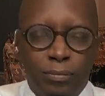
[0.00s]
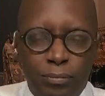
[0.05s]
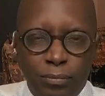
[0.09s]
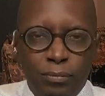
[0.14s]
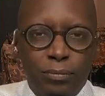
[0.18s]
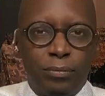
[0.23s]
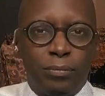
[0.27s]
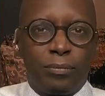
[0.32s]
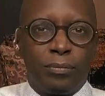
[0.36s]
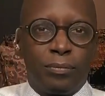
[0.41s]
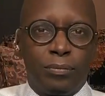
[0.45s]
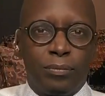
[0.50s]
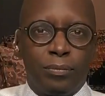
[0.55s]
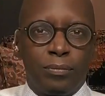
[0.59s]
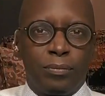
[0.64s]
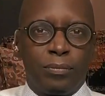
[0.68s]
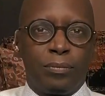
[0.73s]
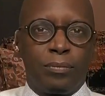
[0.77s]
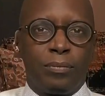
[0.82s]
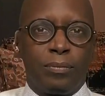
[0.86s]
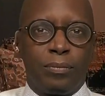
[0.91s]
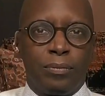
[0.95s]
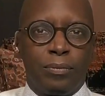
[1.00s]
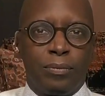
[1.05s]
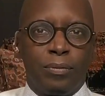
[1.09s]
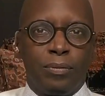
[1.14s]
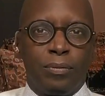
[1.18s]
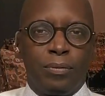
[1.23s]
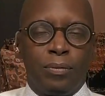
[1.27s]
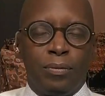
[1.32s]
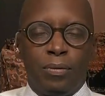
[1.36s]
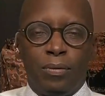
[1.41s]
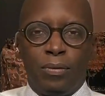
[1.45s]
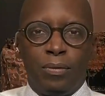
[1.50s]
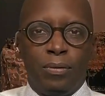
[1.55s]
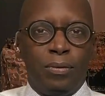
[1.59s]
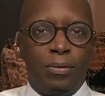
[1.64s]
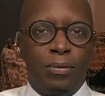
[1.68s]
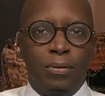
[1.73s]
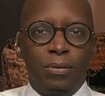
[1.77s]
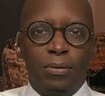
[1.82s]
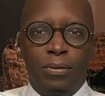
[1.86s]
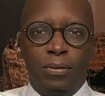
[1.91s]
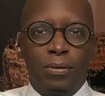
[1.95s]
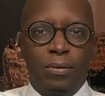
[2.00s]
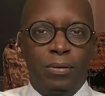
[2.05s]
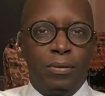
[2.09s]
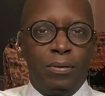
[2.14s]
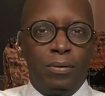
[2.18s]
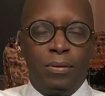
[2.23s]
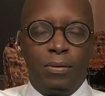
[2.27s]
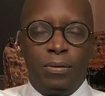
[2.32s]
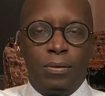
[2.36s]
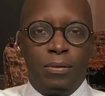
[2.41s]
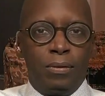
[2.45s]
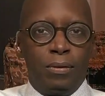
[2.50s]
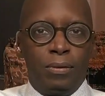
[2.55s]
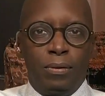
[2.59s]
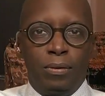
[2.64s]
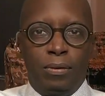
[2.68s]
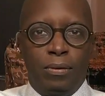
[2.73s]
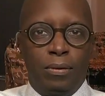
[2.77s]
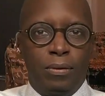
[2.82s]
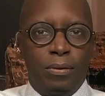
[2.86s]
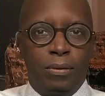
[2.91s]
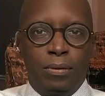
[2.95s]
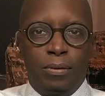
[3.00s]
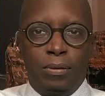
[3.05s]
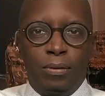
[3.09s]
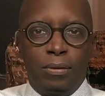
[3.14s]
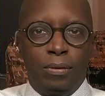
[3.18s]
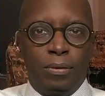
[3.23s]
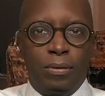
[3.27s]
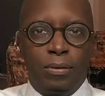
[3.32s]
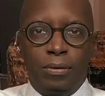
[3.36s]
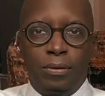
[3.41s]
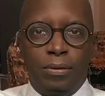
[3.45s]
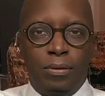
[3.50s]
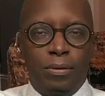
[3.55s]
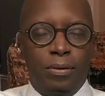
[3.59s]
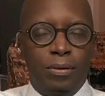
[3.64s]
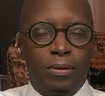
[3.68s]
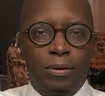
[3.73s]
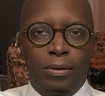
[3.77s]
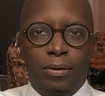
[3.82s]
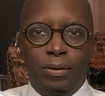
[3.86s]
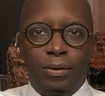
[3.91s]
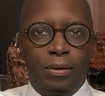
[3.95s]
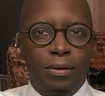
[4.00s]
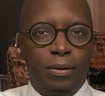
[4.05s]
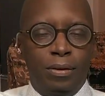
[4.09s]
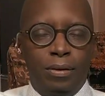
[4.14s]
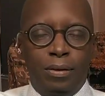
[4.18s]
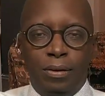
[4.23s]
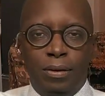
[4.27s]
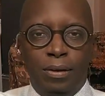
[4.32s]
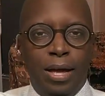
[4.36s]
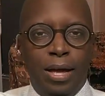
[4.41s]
(silent)